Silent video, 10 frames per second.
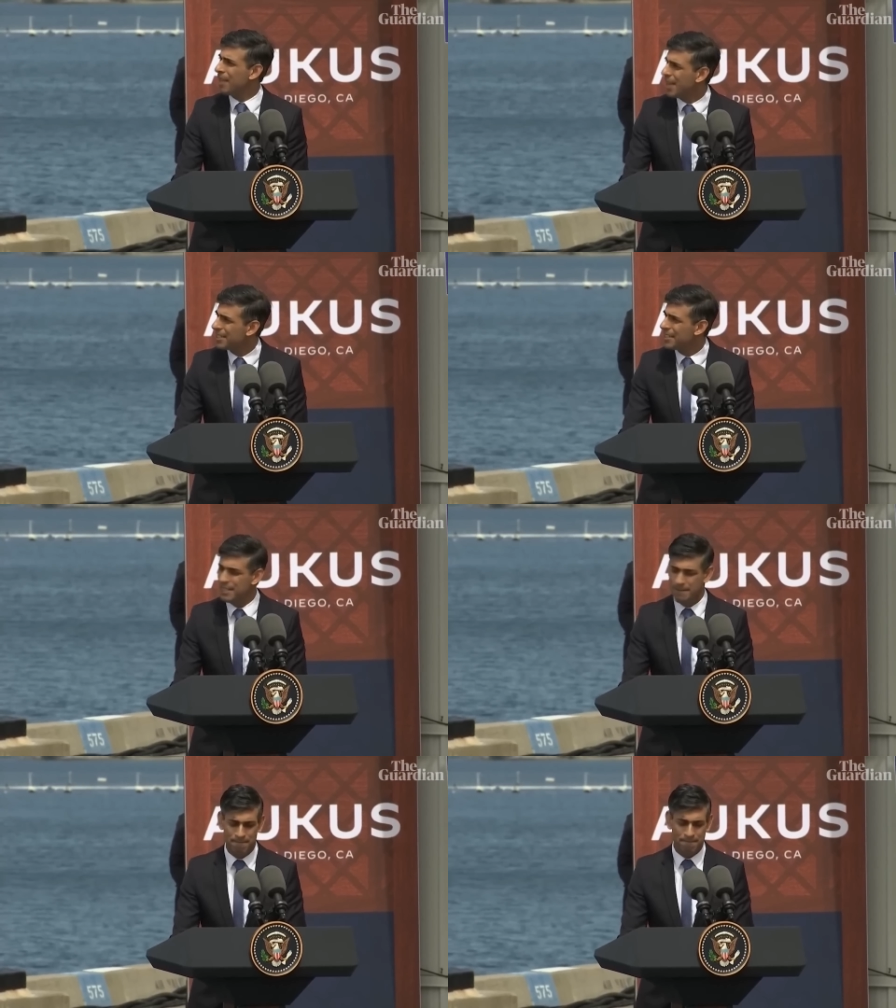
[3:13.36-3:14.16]

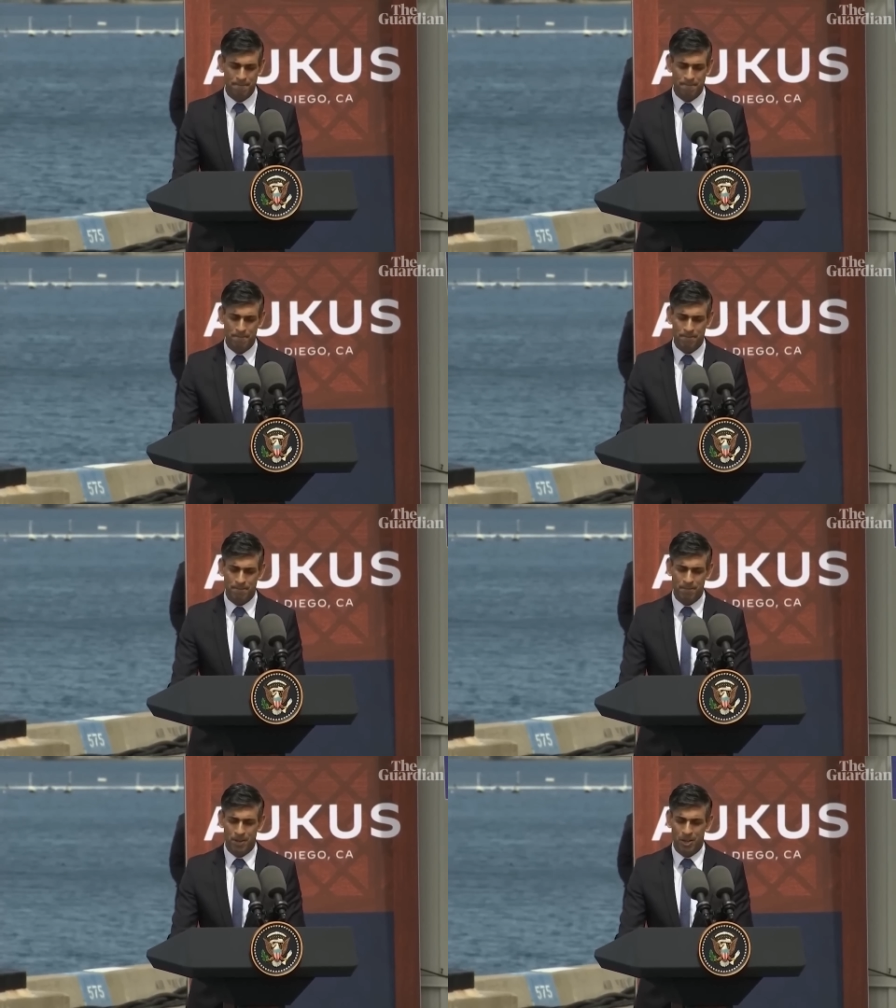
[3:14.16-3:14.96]
Anthony,
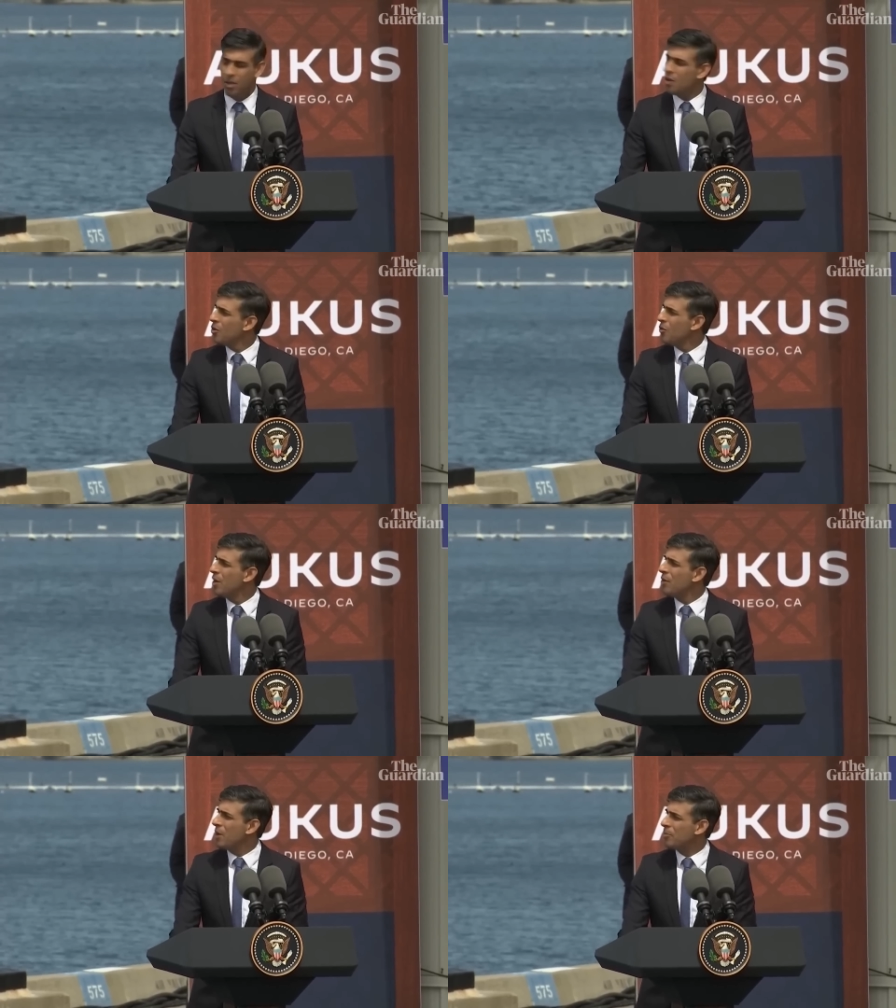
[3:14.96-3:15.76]

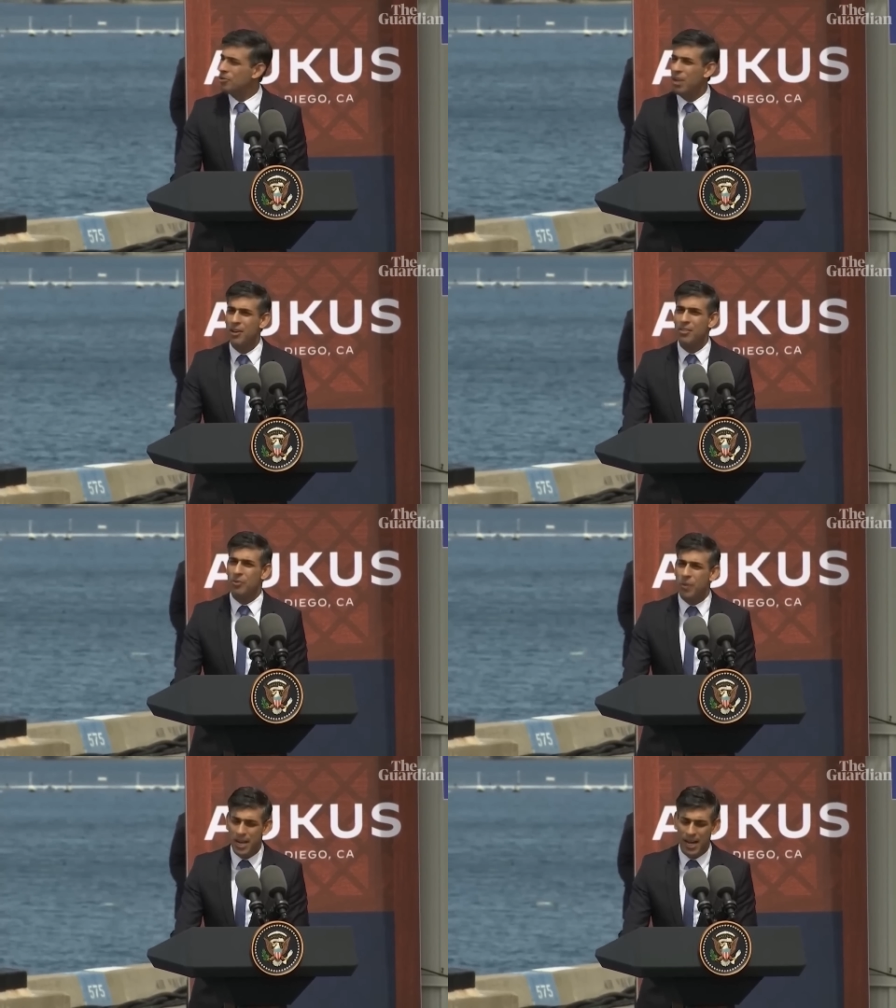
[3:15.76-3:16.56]
we represent
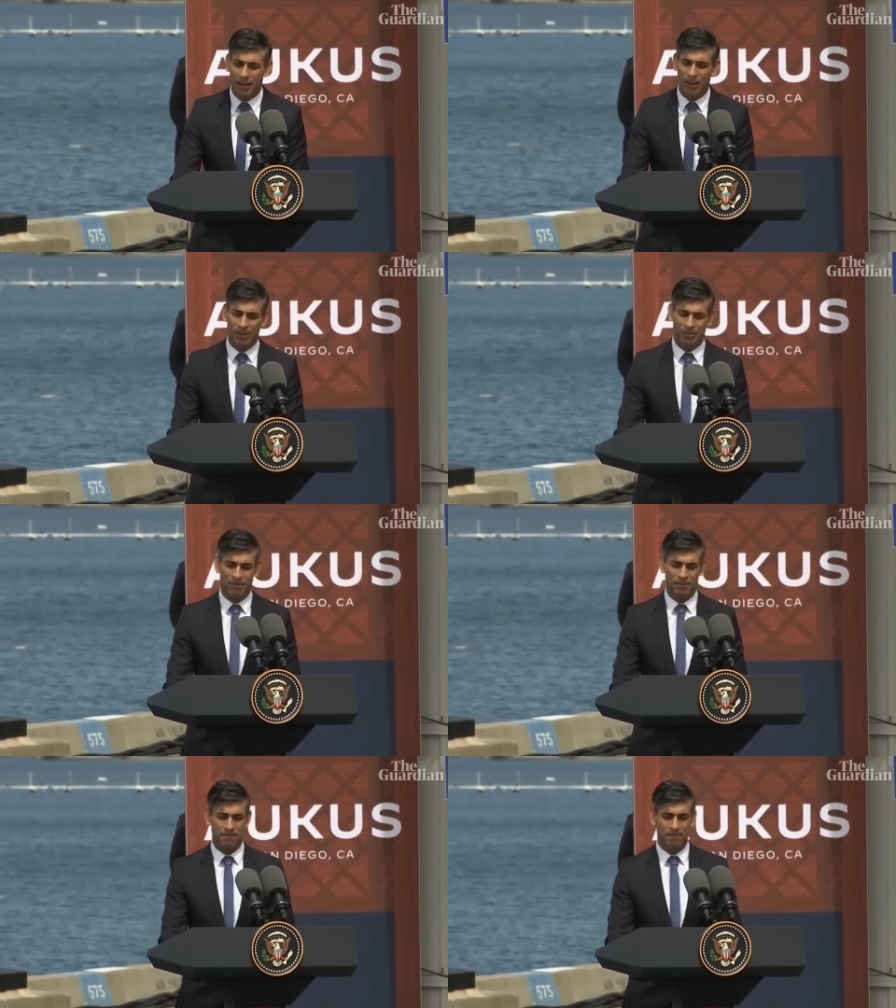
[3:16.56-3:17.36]
3
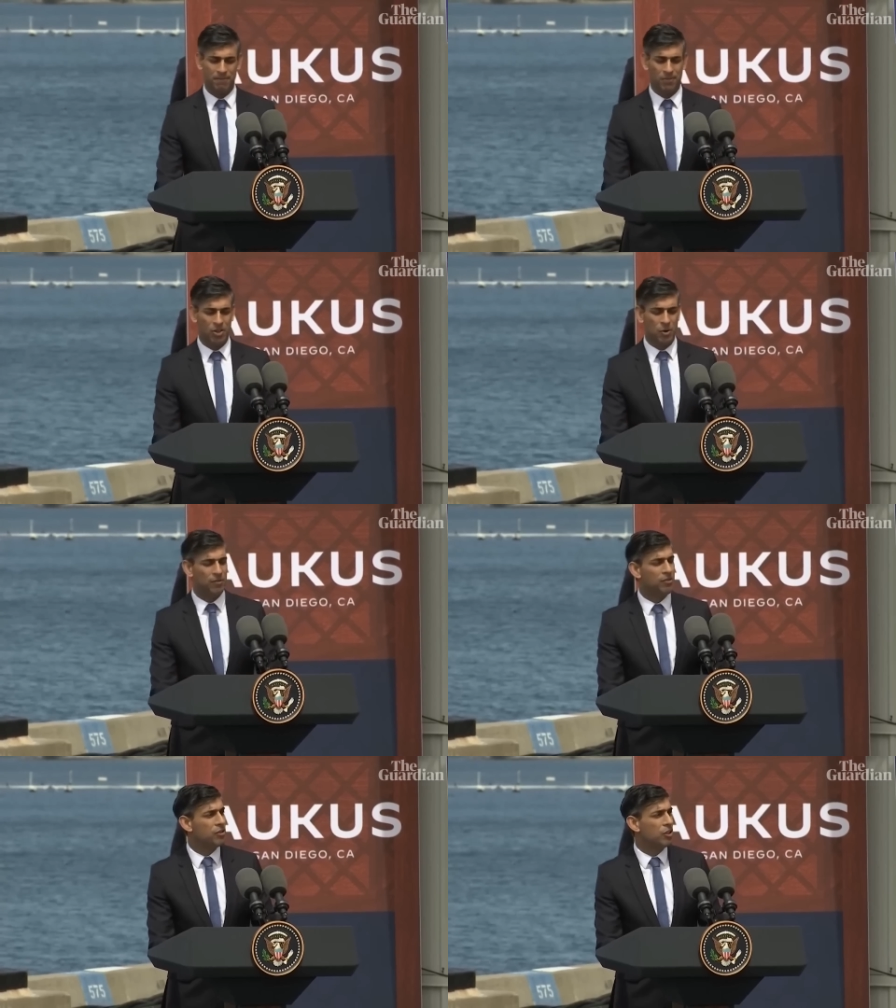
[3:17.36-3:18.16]
allies who
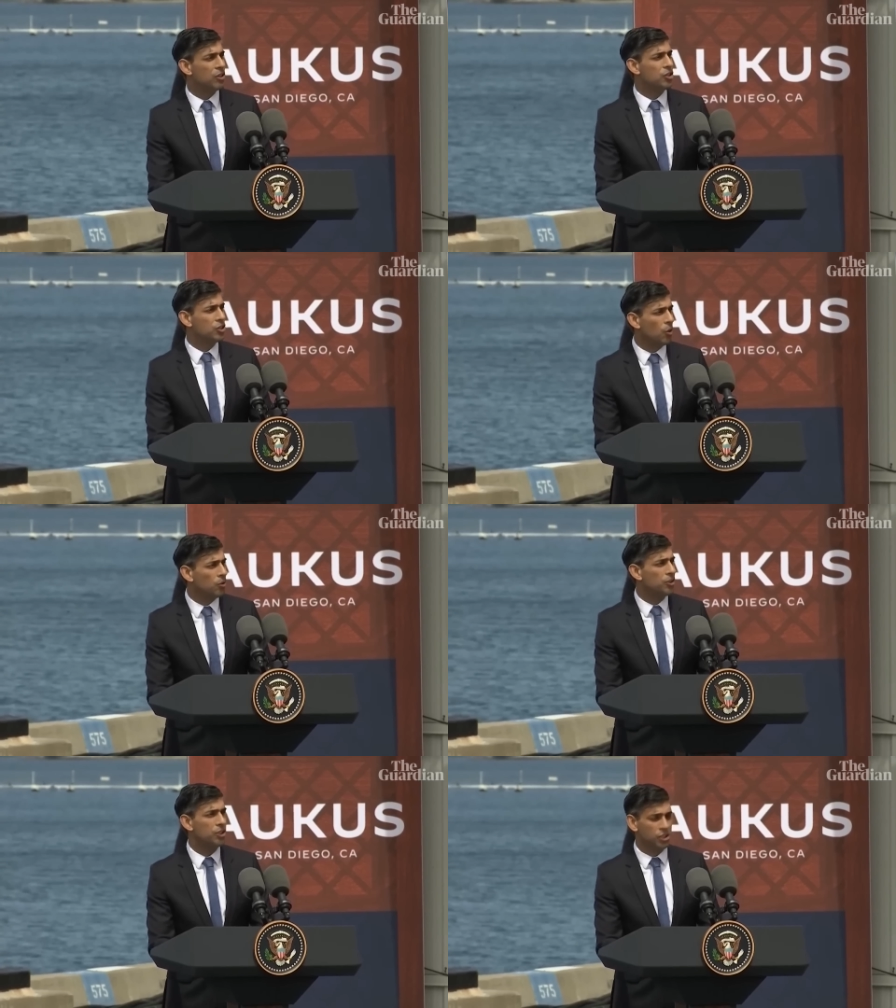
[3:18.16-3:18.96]
have stood
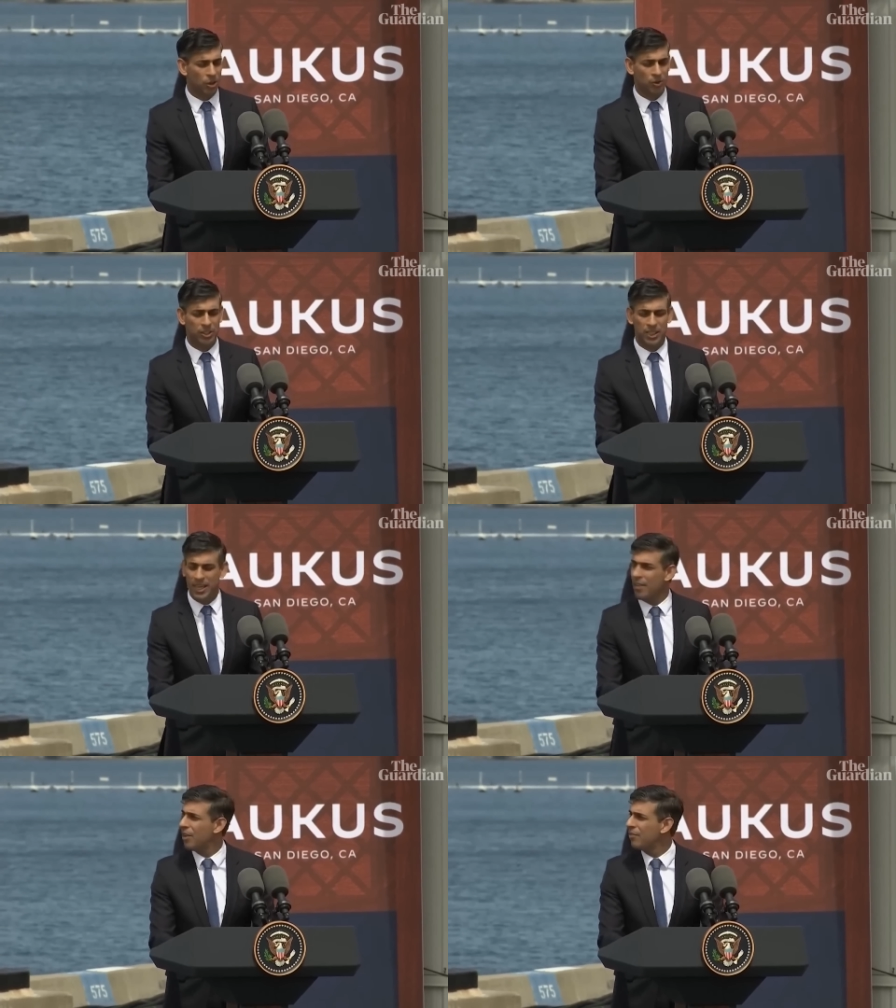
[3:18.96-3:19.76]
shoulder to shoulder
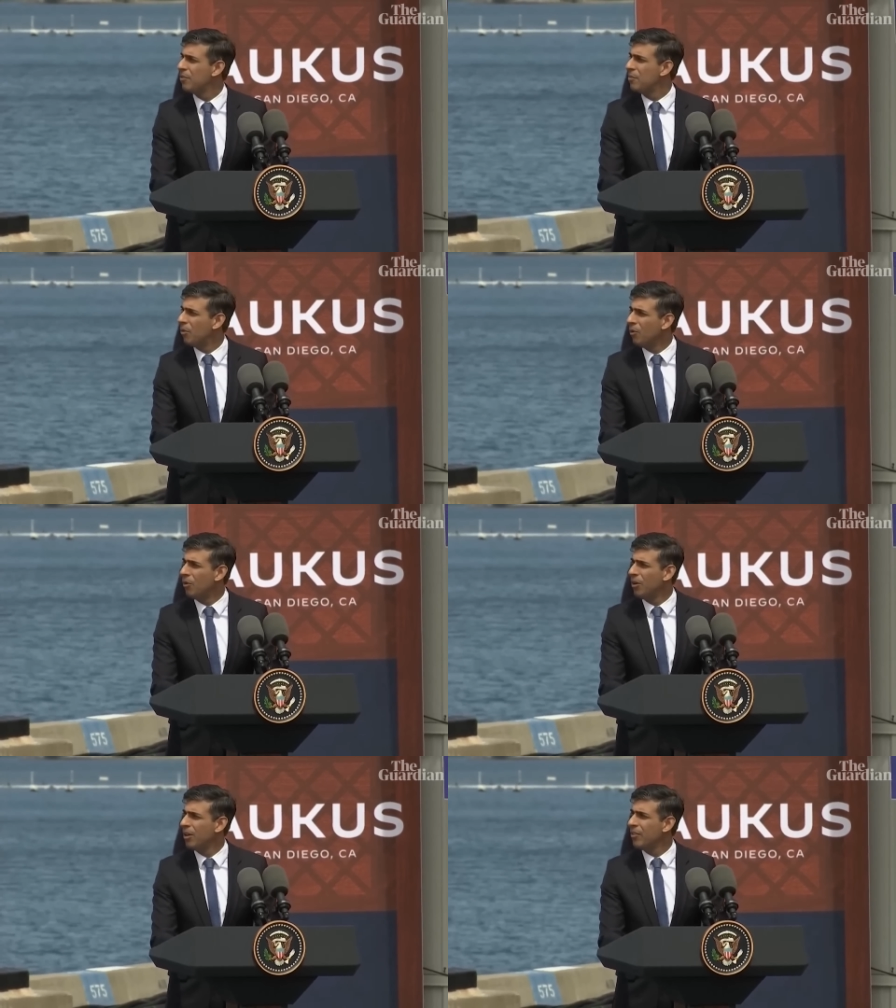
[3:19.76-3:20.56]
together for
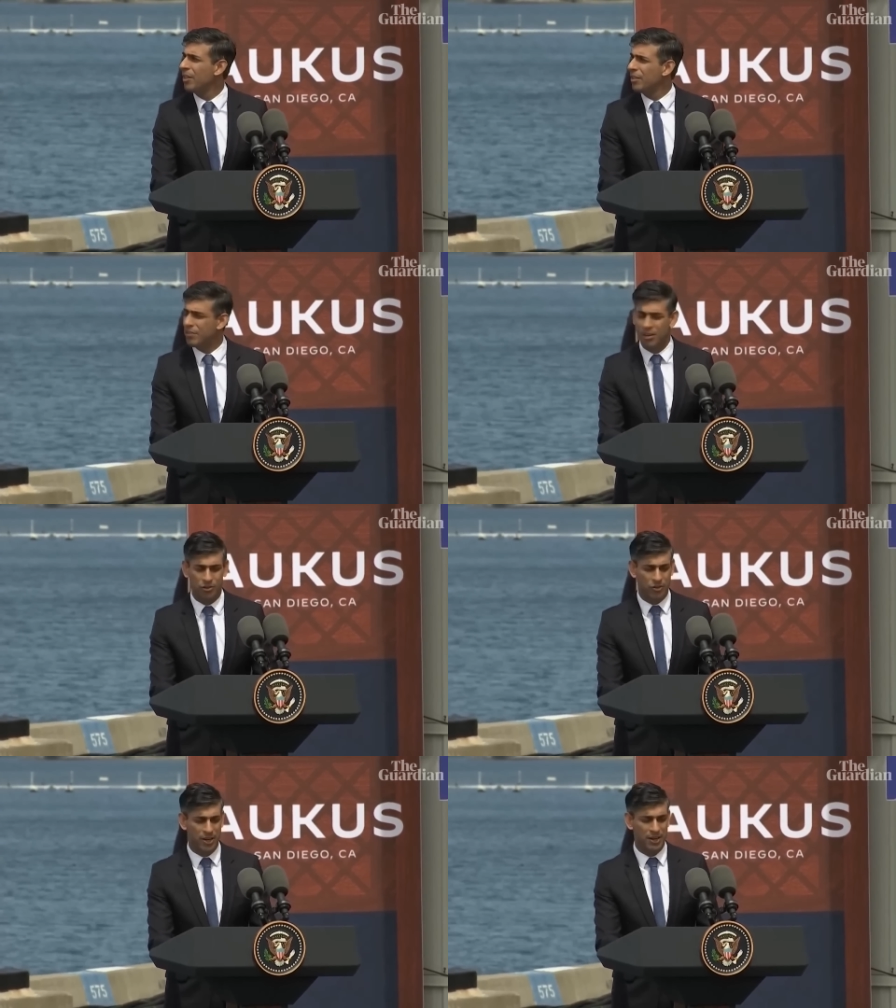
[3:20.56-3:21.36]
more than a
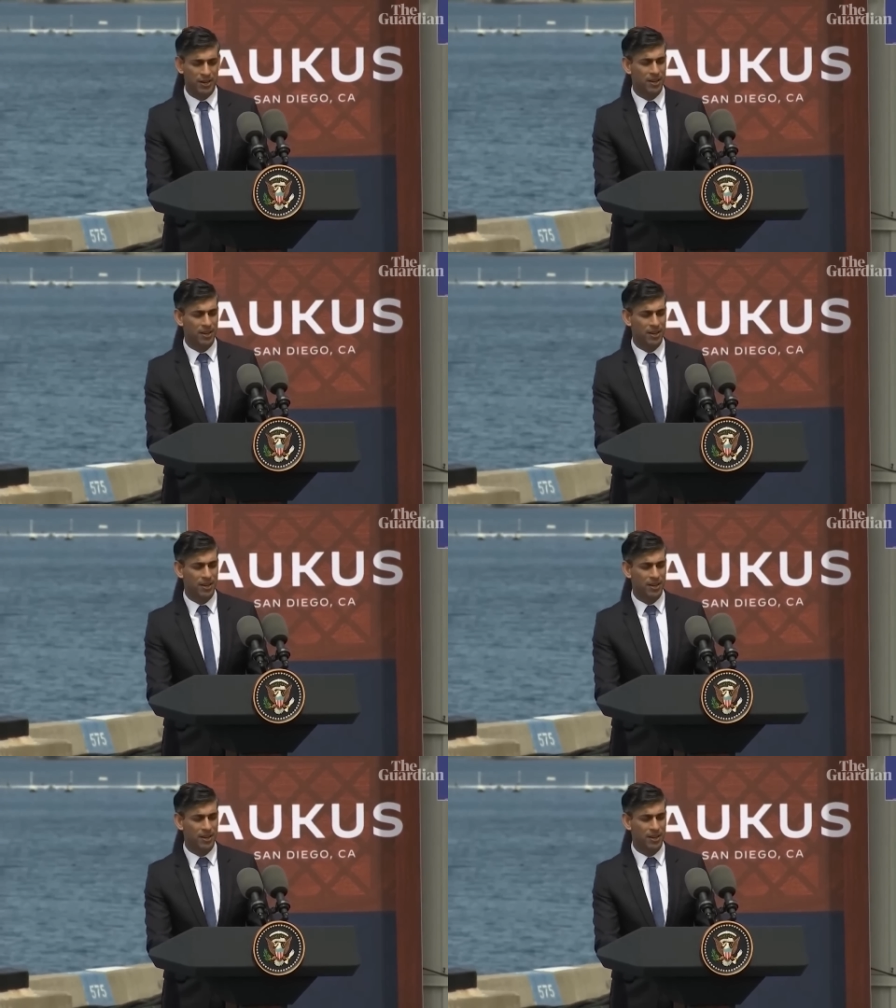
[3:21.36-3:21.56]
century.